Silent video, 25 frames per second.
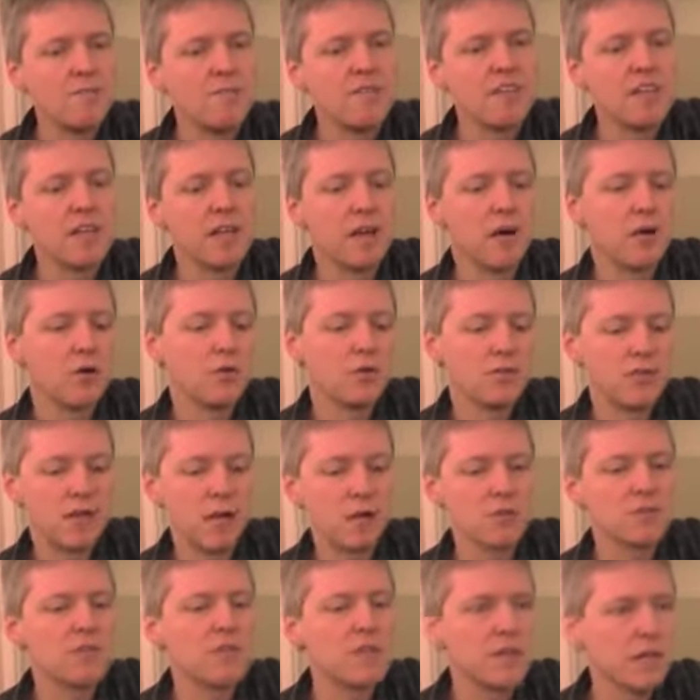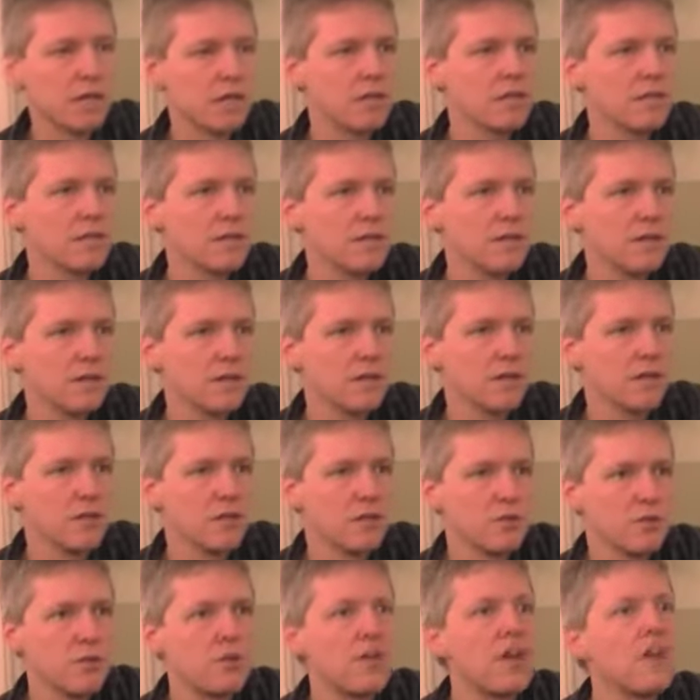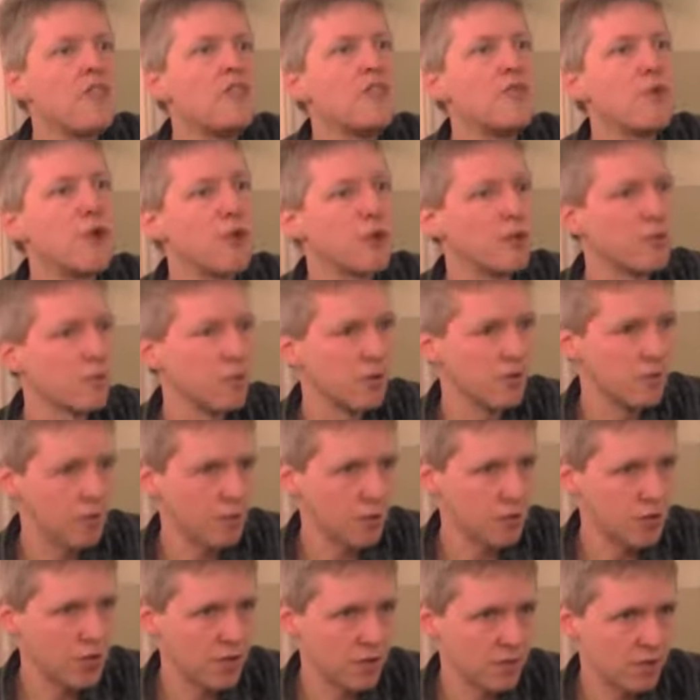now downscaled to an affordable version.